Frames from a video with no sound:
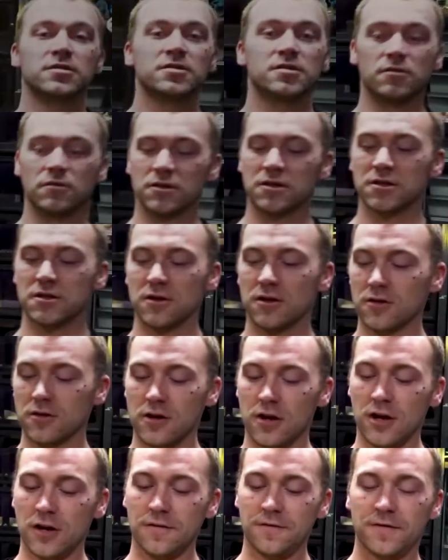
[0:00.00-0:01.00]
so to start
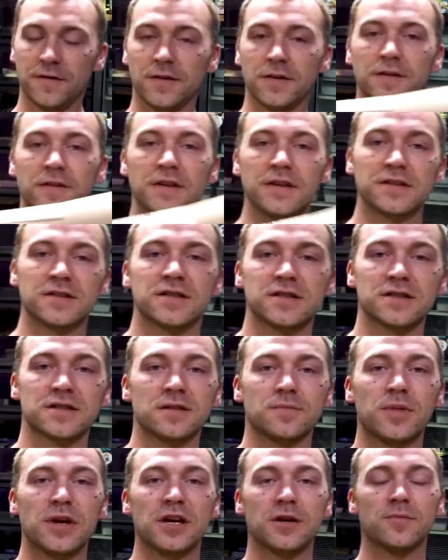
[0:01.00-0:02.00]
off, this is the
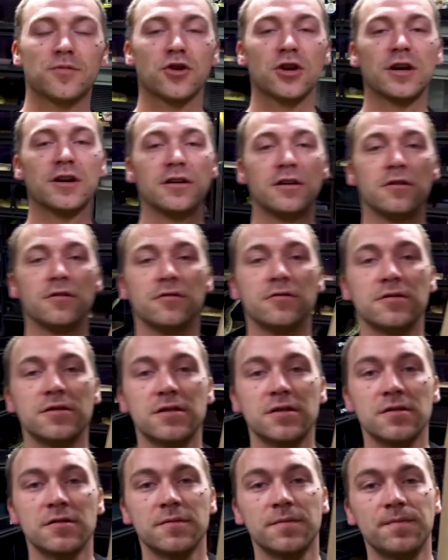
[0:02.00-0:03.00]
paper I
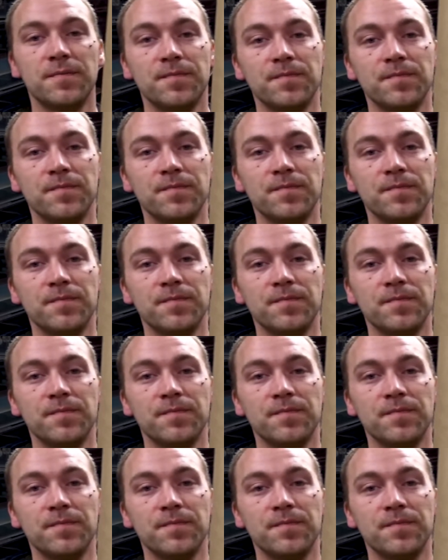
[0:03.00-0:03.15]
use.